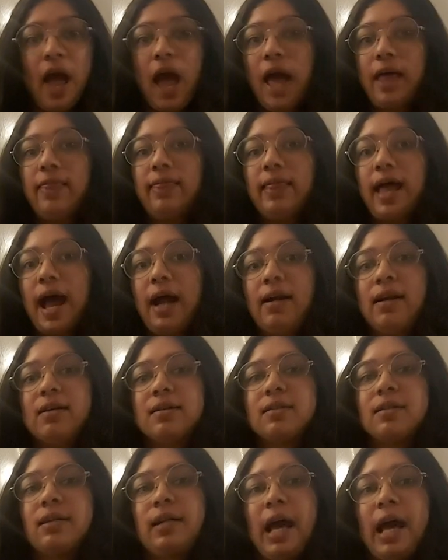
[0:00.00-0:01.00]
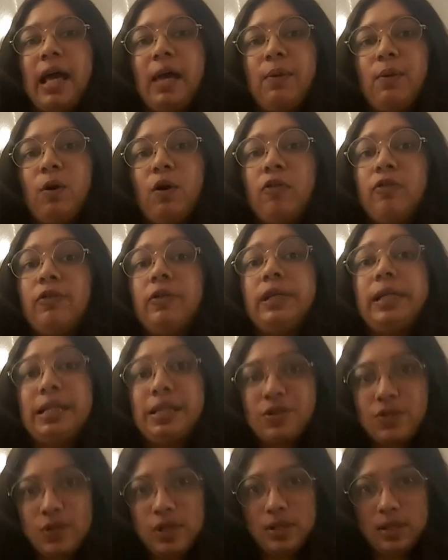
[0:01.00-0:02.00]
and that is the time of
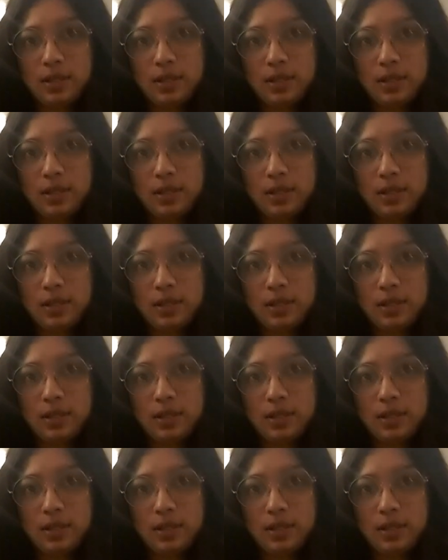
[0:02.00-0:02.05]
least